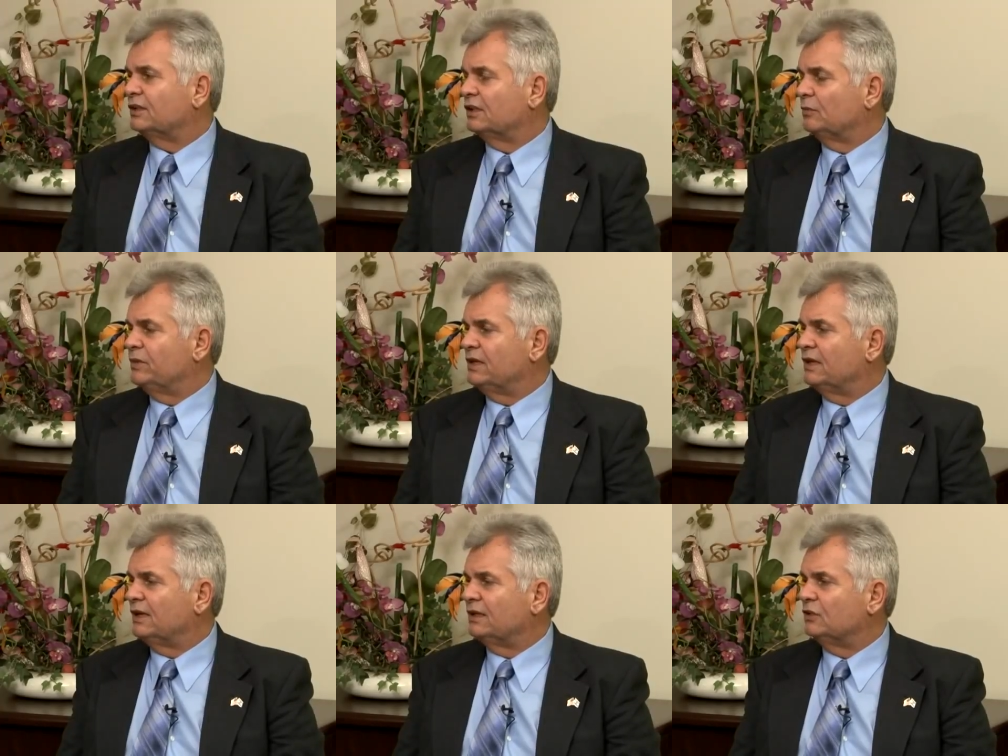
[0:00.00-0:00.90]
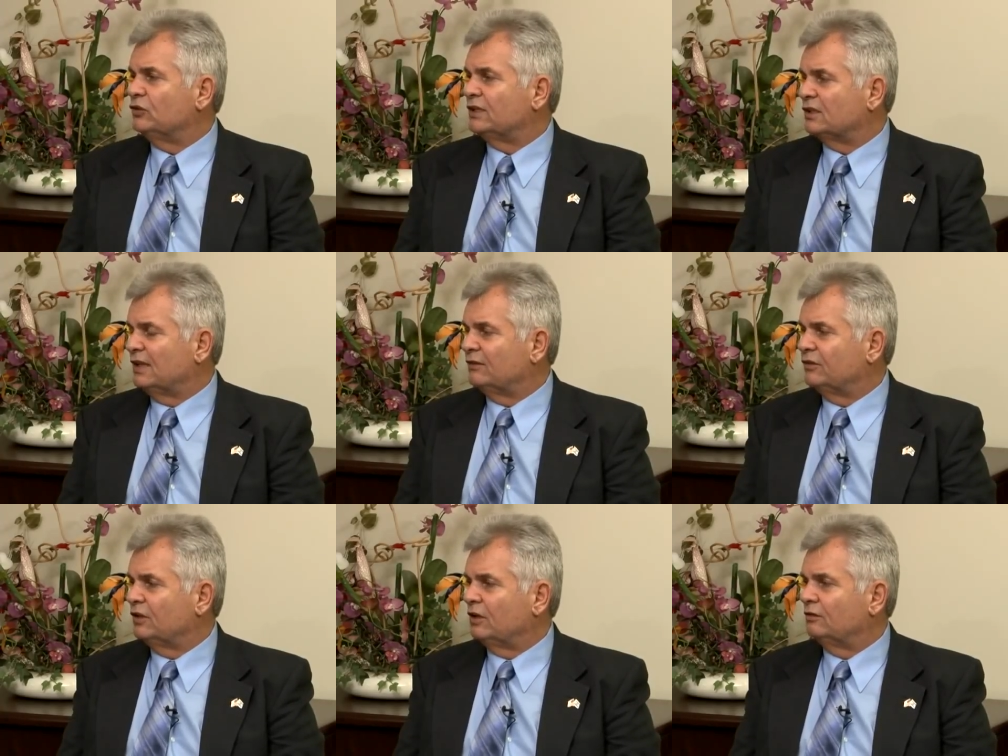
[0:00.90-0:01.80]
that there'll be a greater
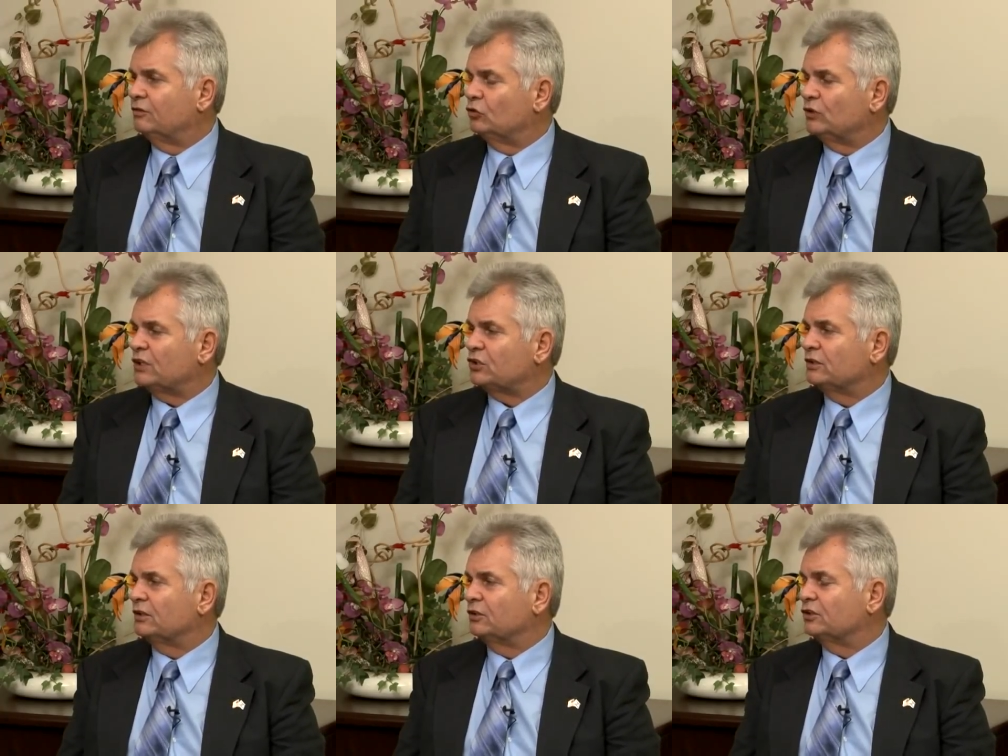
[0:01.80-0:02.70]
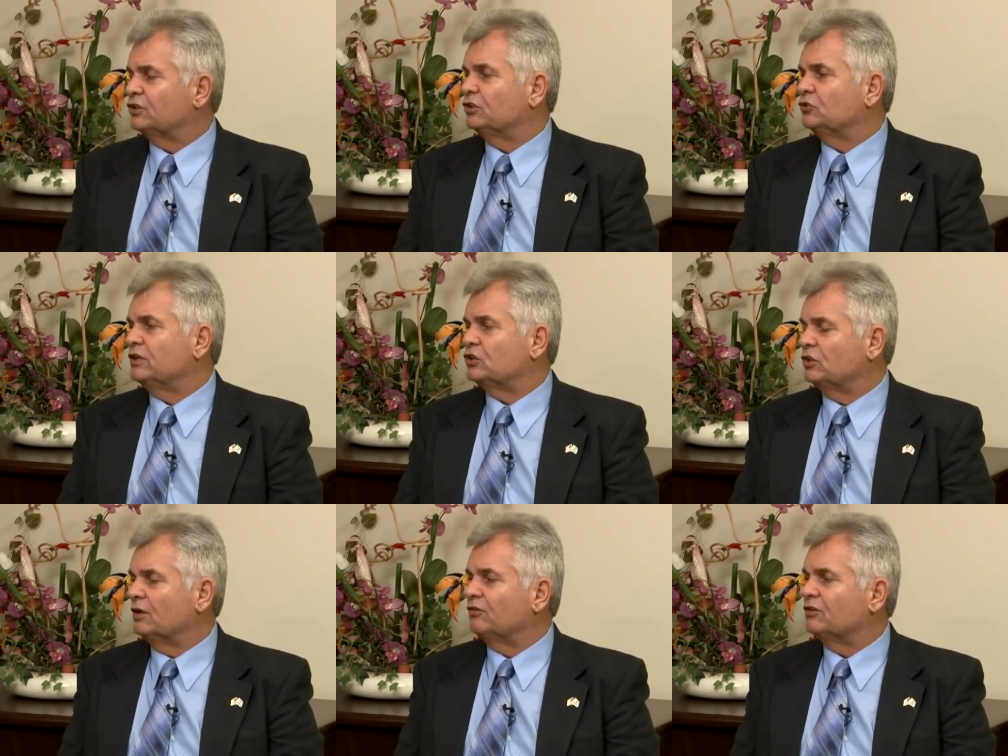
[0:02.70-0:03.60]
level of rational
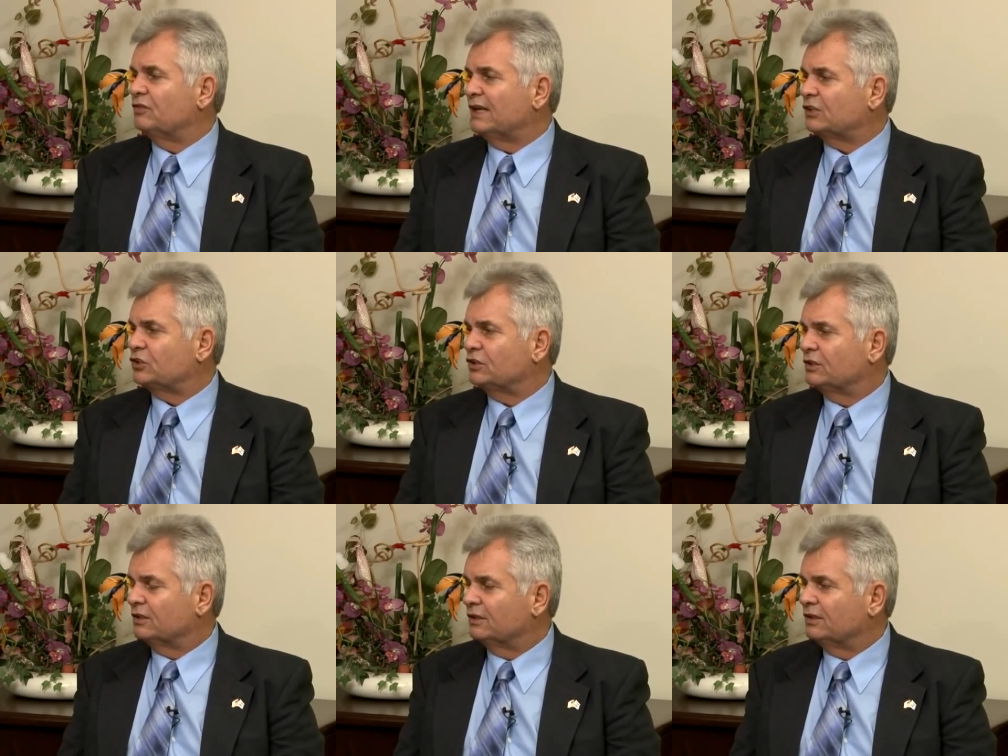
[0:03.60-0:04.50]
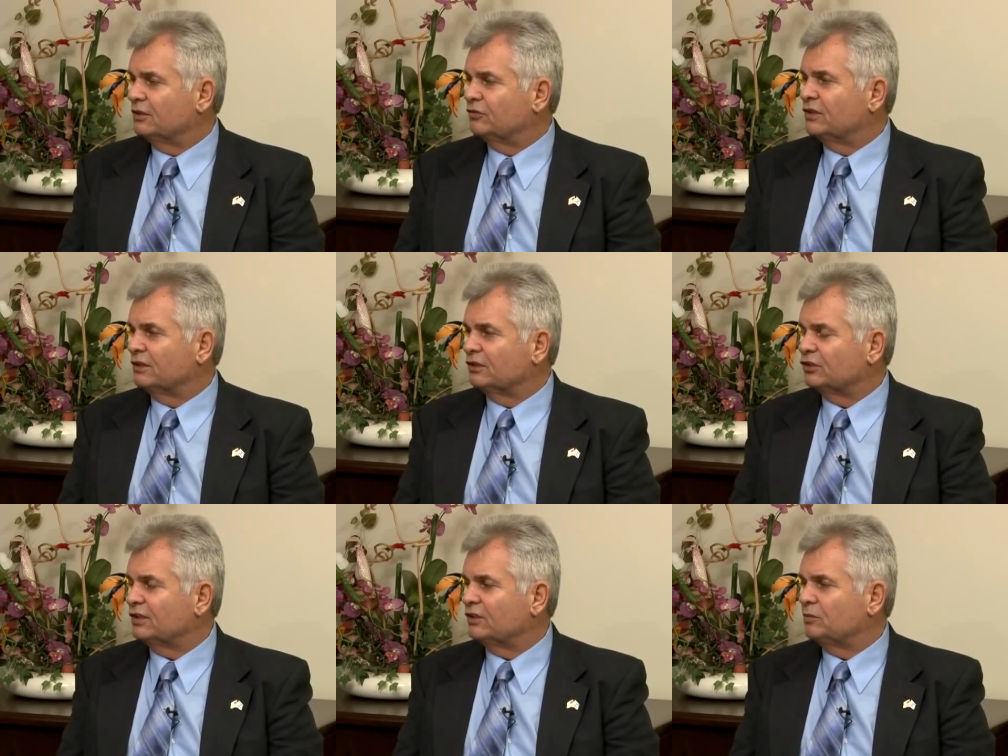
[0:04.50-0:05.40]
consideration of the facts in the field
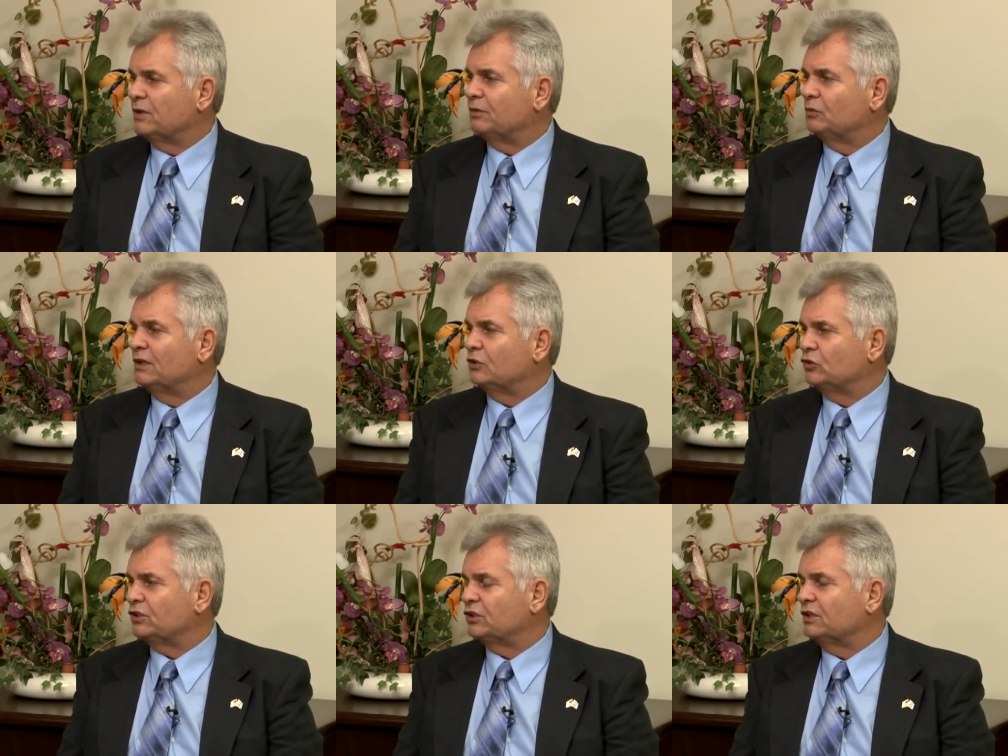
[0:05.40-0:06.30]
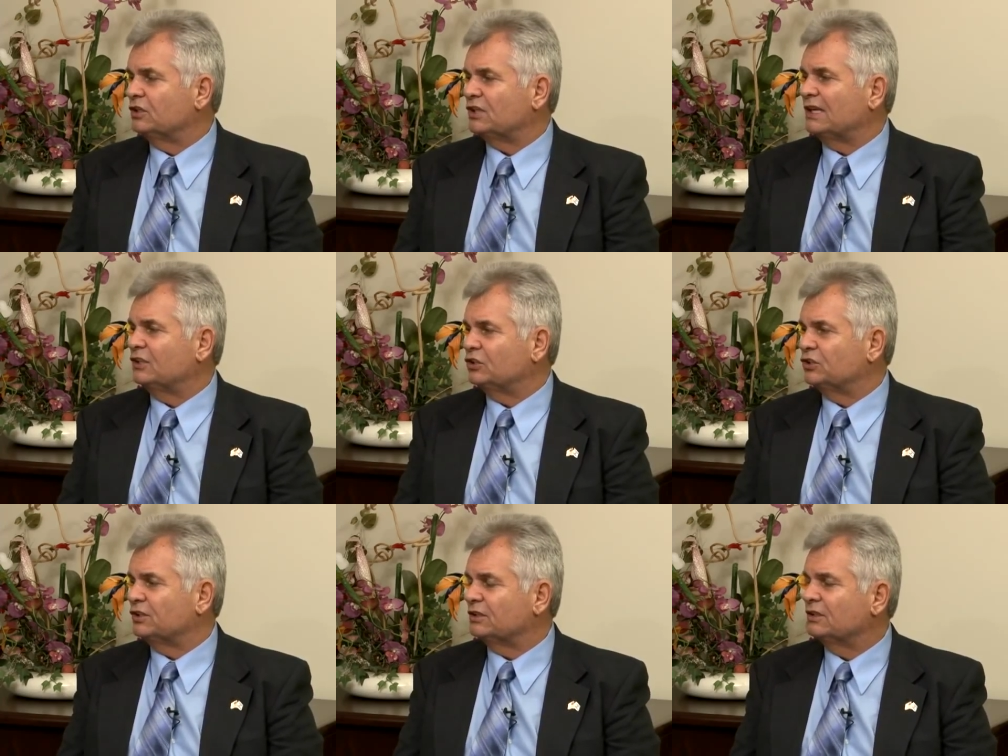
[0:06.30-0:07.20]
and the people will address the
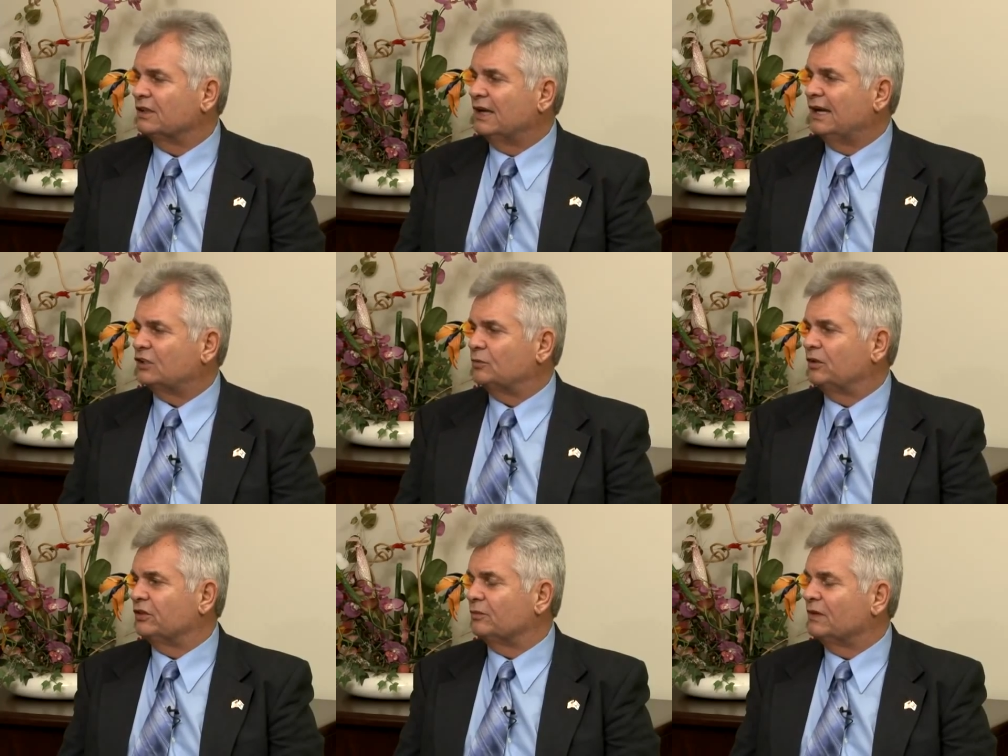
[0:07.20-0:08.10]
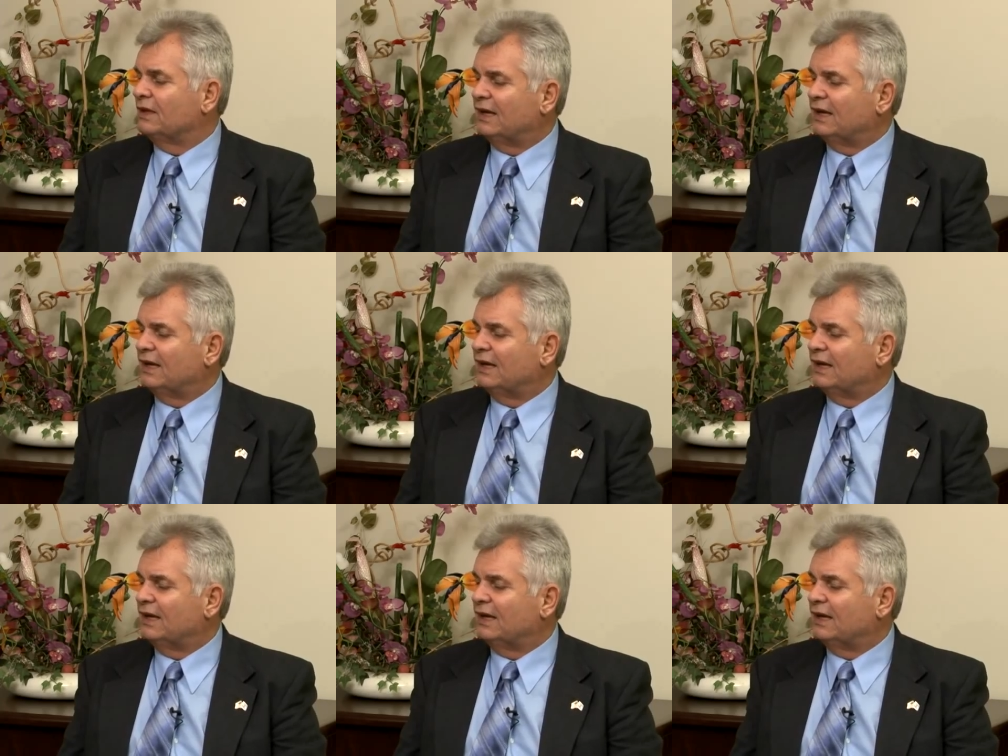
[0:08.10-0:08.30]
challenges and act upon them.